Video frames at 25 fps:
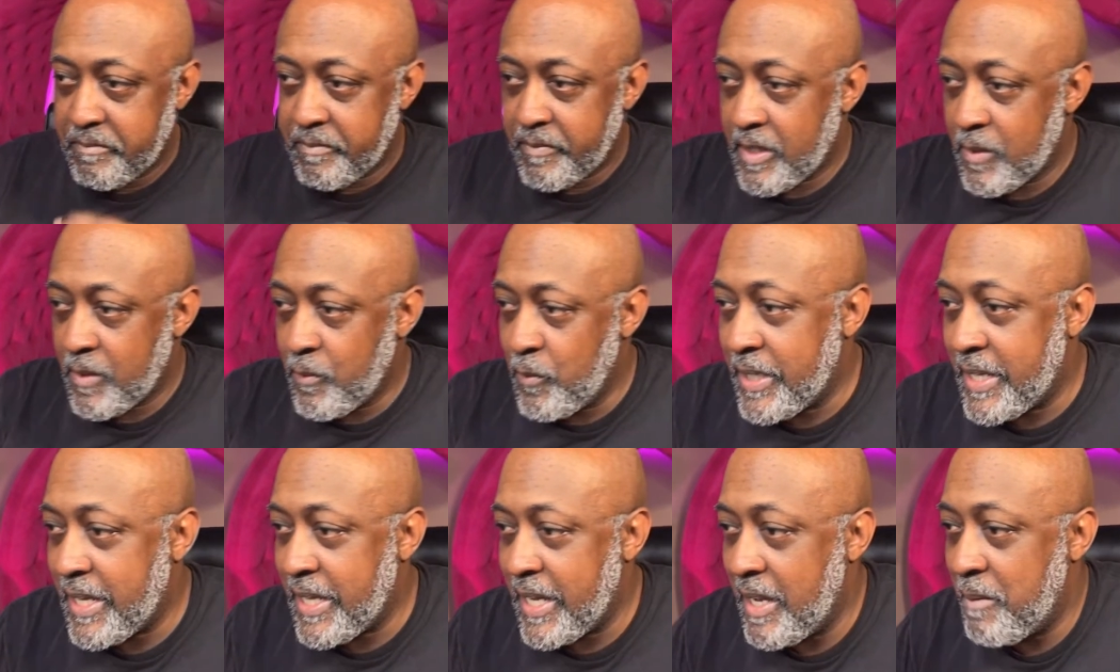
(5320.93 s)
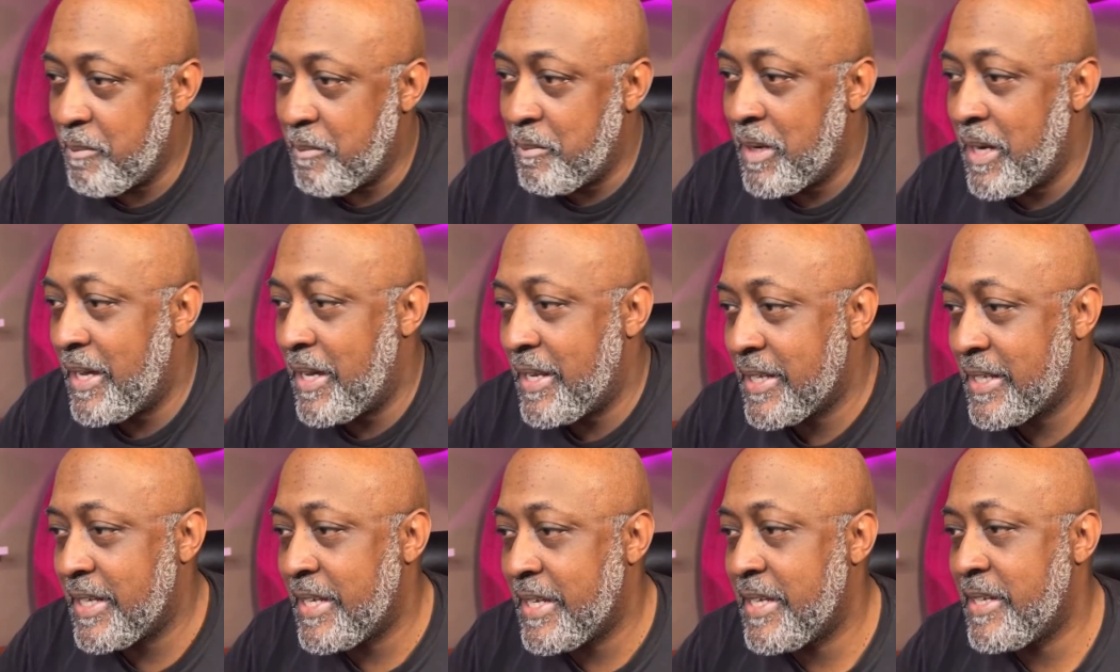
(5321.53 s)
We got
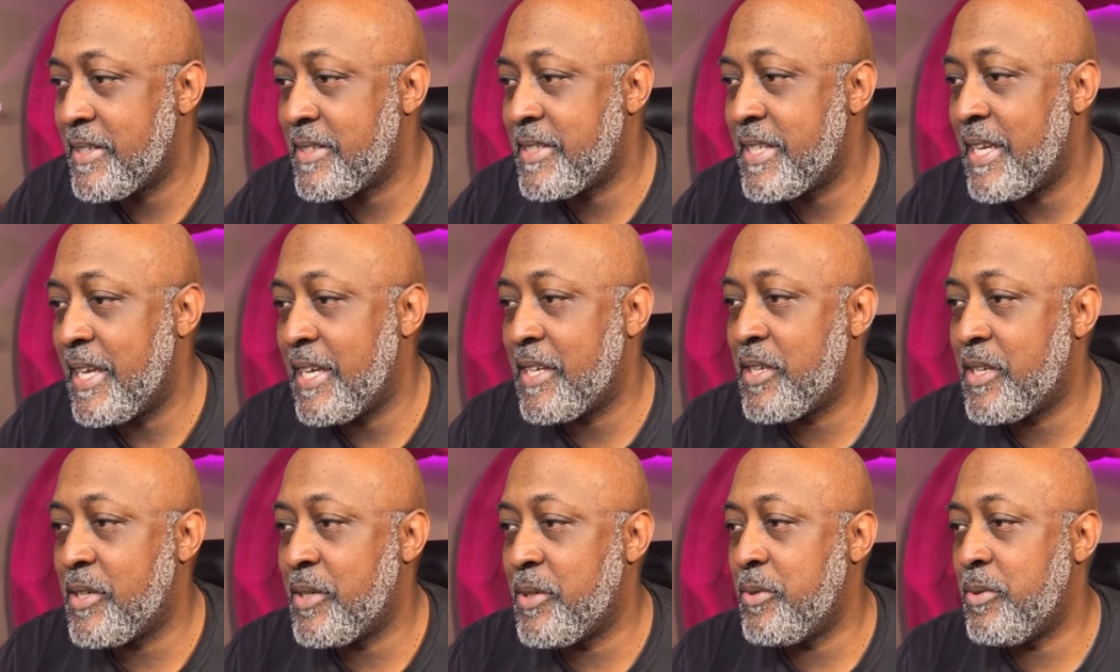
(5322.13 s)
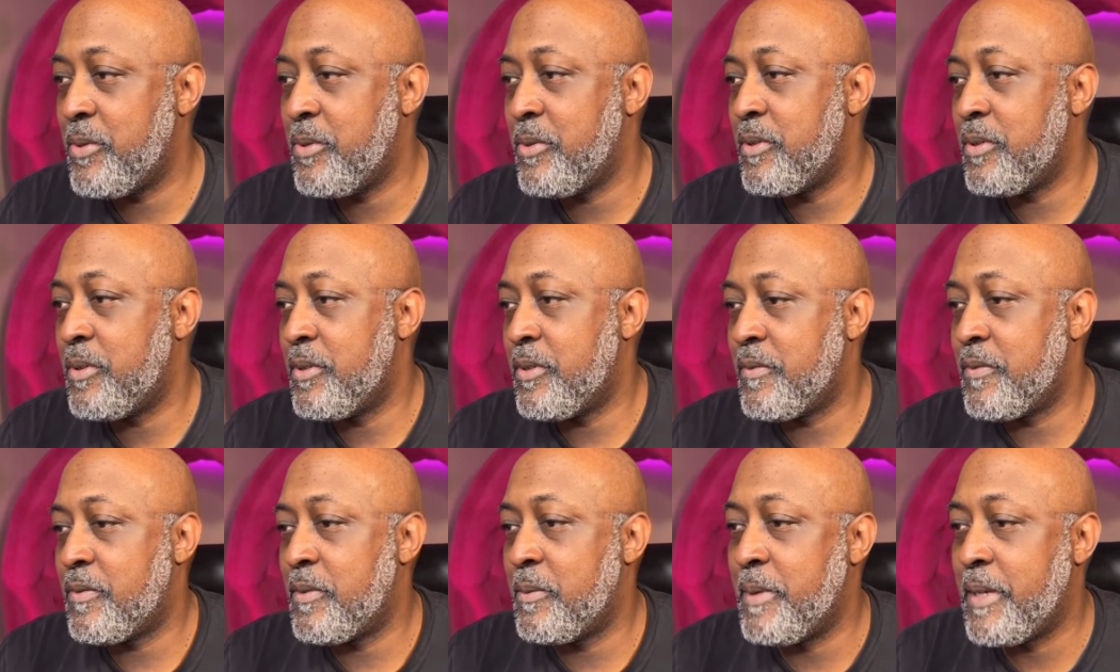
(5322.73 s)
Monica here. Thank you
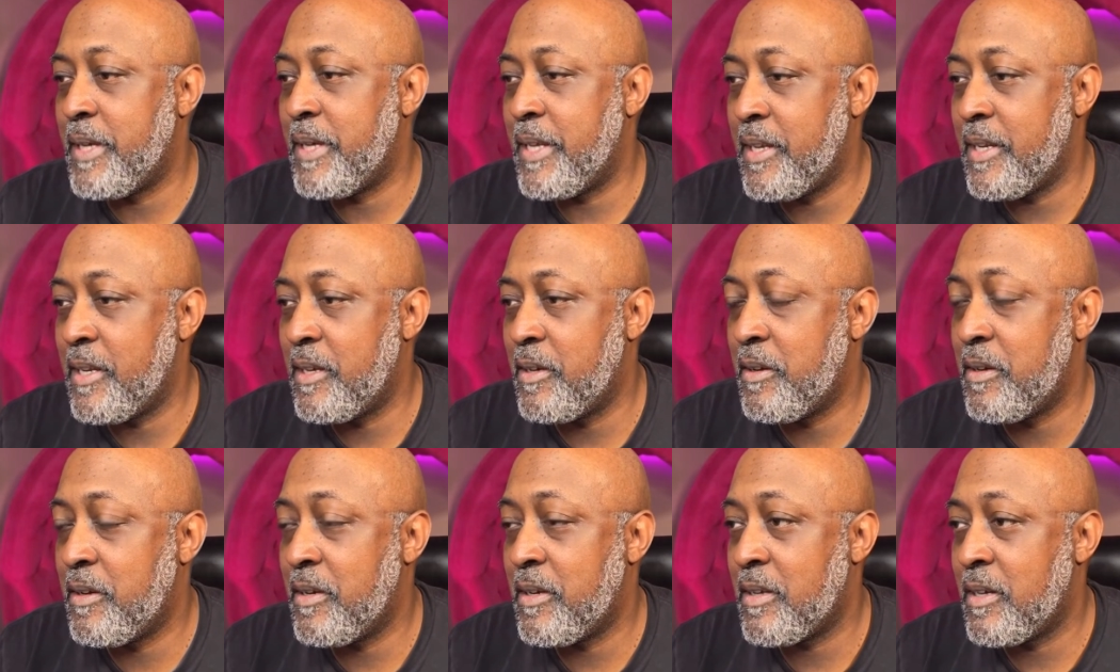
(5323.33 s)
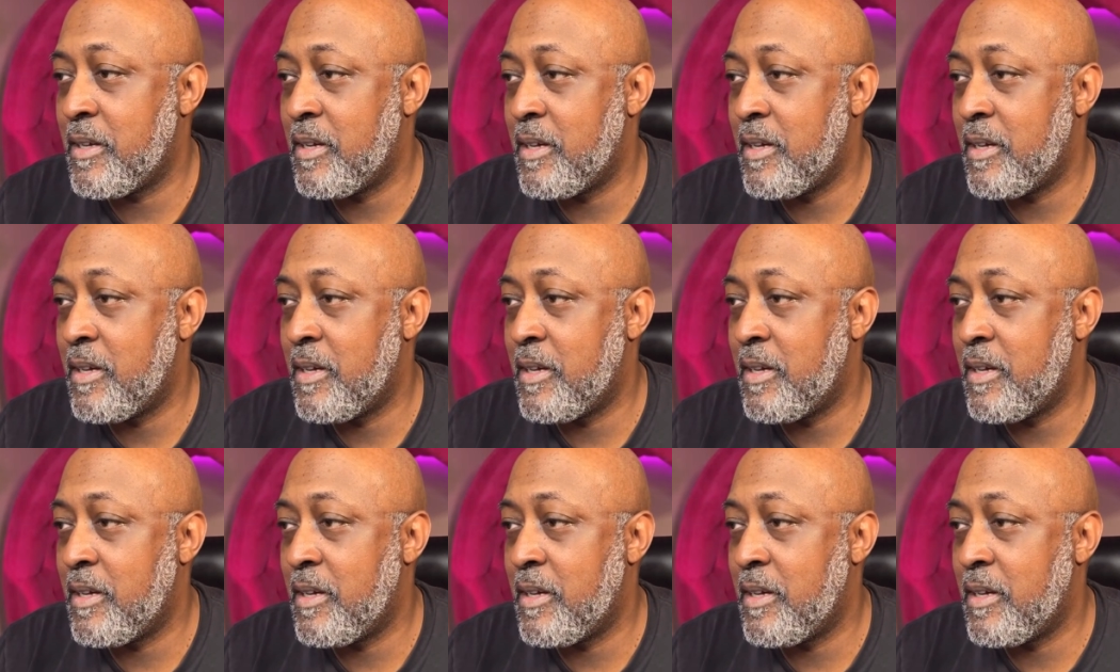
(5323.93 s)
for being here.